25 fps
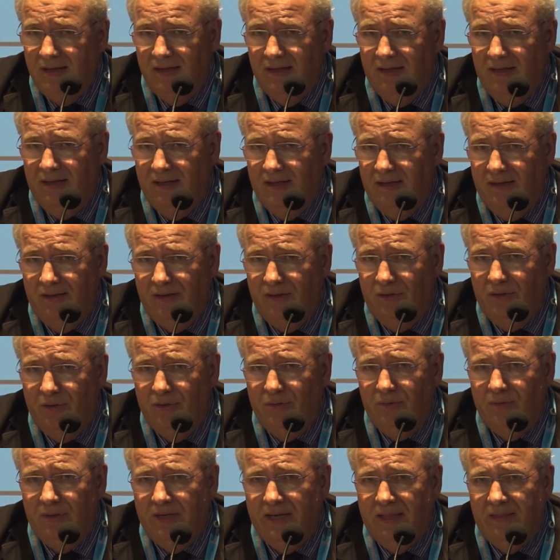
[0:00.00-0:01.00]

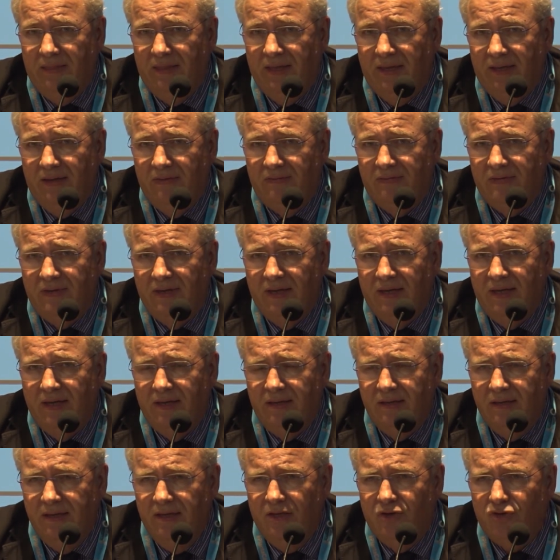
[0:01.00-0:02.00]
and I think it's
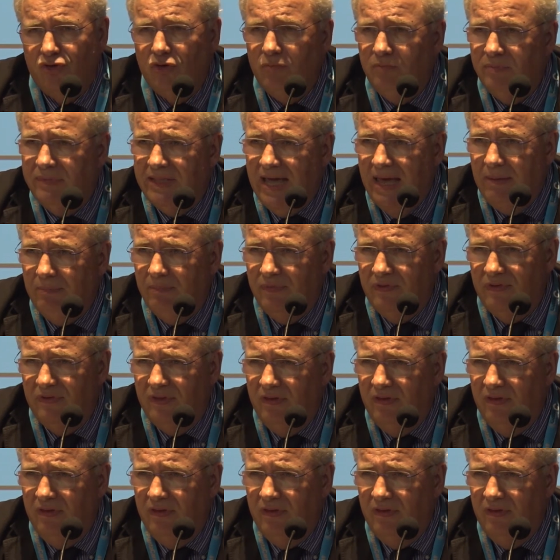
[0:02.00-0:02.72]
sometimes